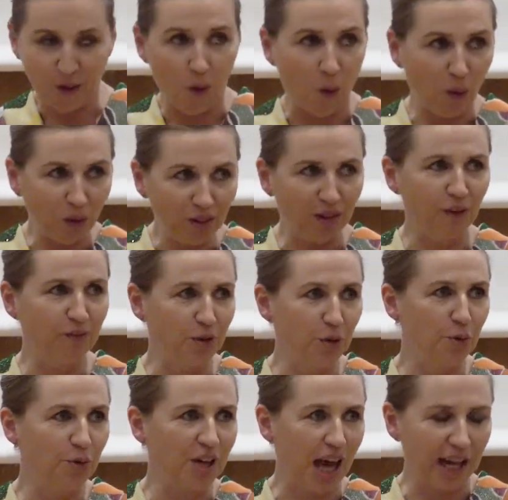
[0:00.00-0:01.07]
all of
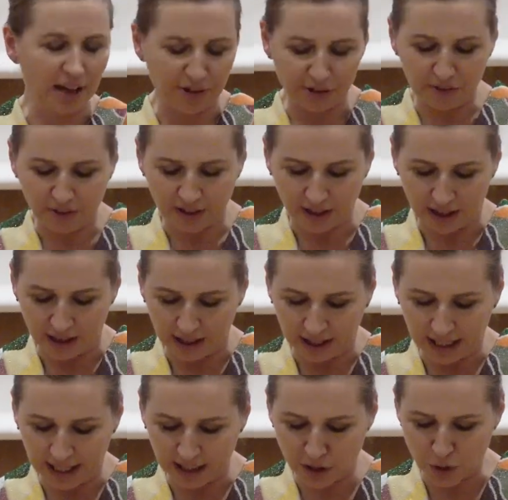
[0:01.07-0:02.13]
you gathered
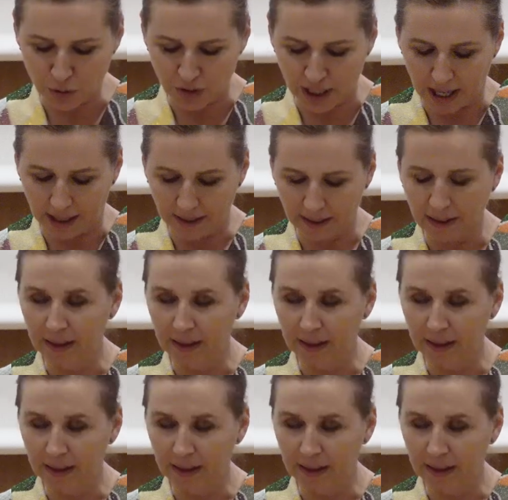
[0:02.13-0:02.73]
here today.